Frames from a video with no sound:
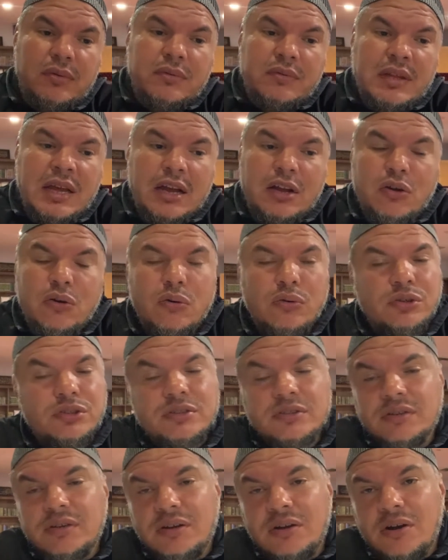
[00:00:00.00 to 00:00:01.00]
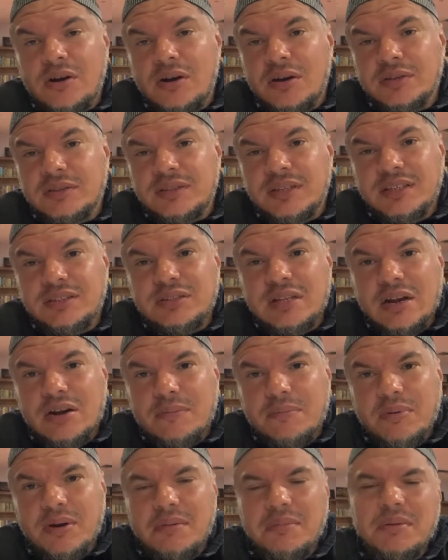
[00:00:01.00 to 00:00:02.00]
that culture are things that are
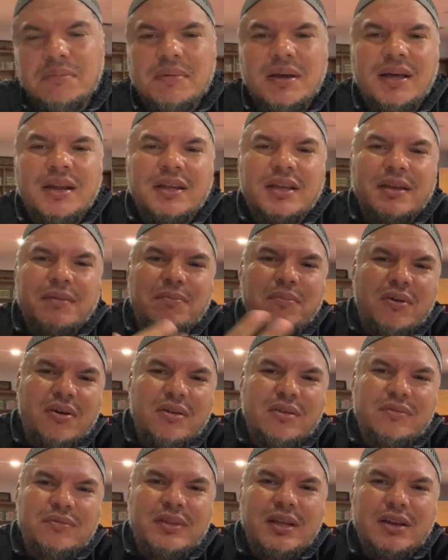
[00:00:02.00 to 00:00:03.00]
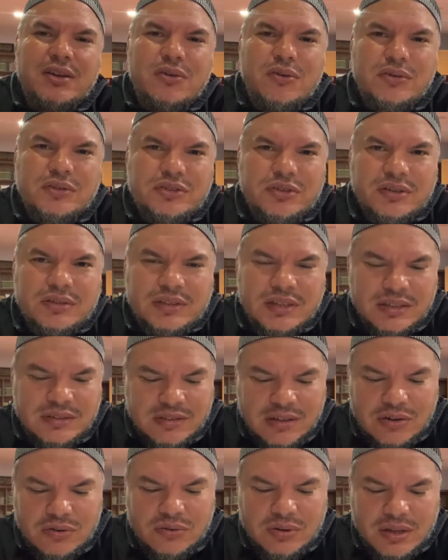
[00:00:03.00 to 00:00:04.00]
problematic, and part of that culture are things
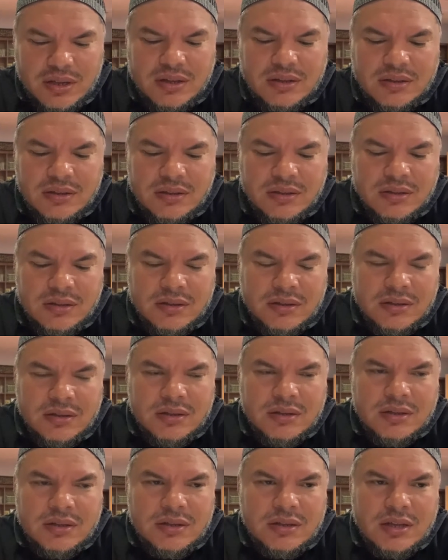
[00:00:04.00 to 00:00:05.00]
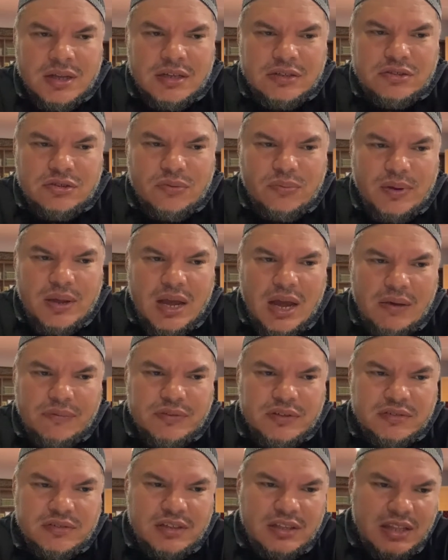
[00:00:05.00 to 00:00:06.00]
that are okay. And so we have
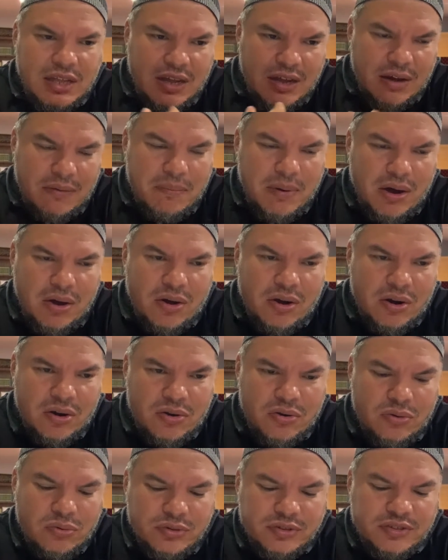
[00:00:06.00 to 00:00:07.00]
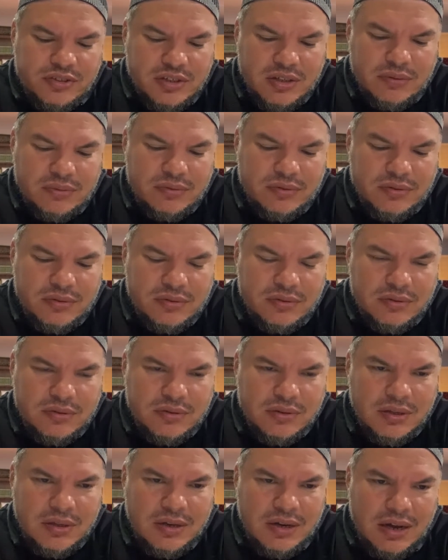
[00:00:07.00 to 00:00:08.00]
to see that about our own selves
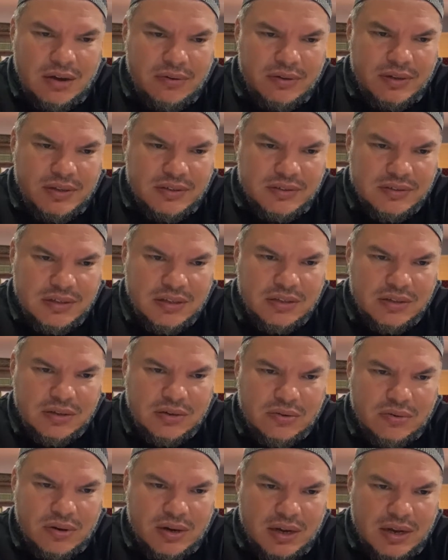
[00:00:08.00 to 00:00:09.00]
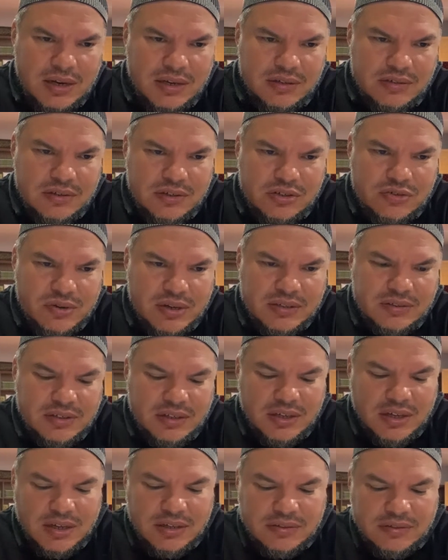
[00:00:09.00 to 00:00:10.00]
and how it is that the Quran is
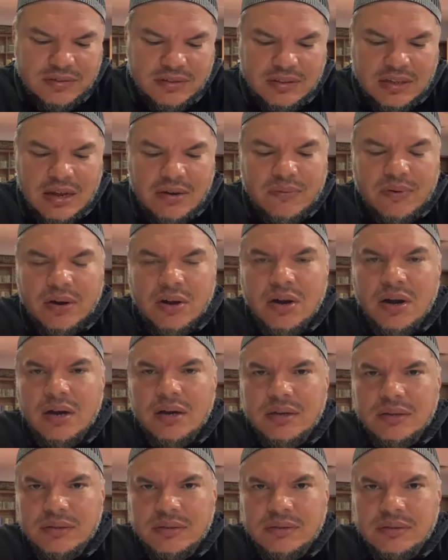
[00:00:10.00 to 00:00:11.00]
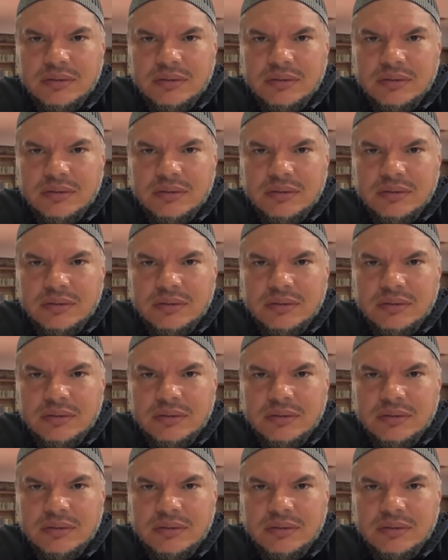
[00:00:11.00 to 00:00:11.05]
addressing us in that regard.